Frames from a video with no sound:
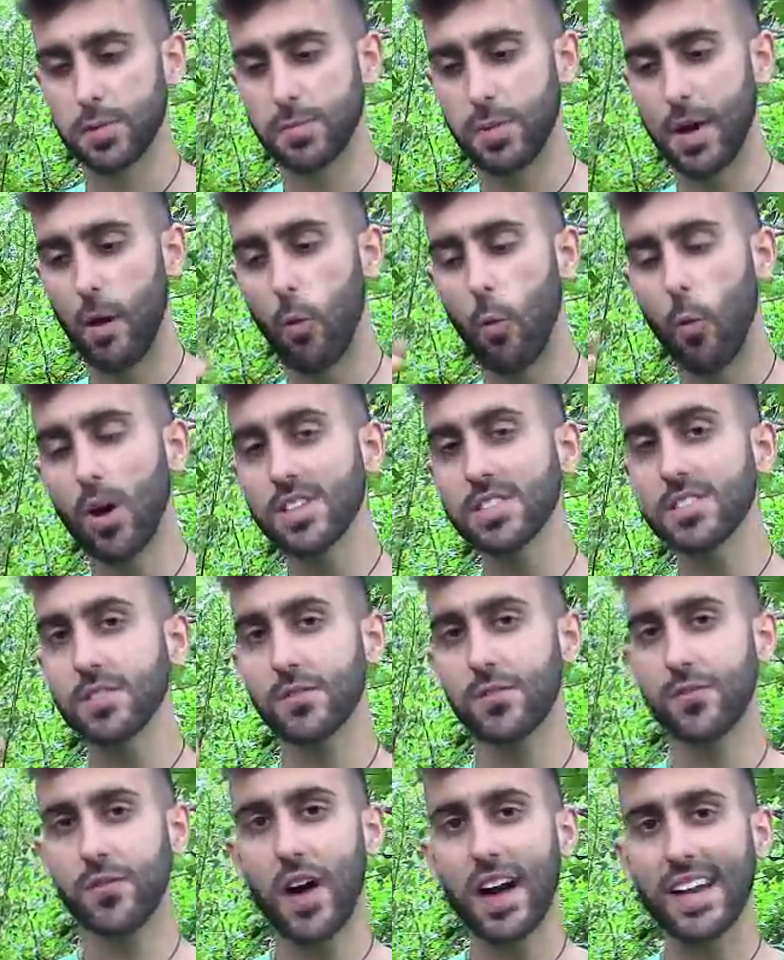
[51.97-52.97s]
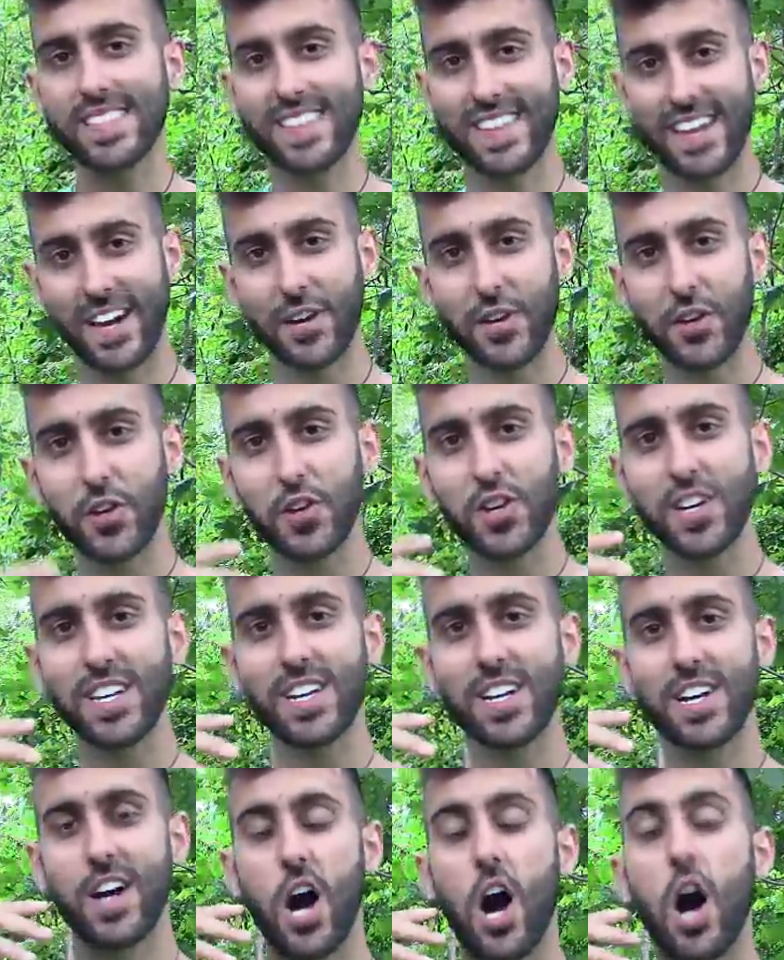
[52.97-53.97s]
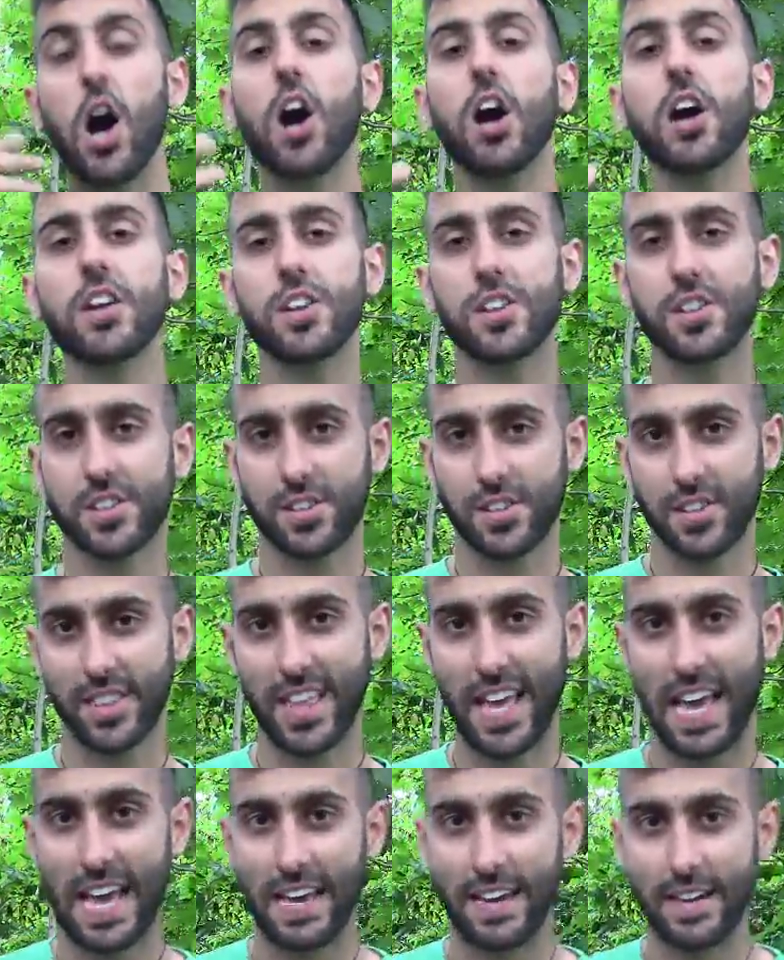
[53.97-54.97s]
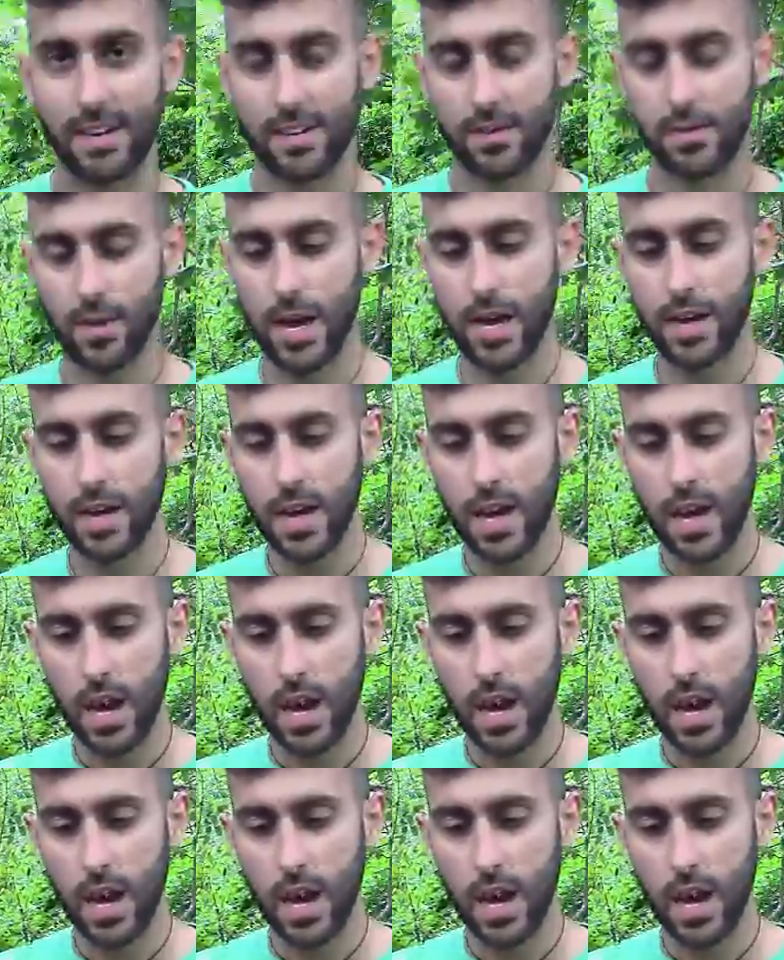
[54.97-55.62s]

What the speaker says: but once you find it, are you gonna honor that, right?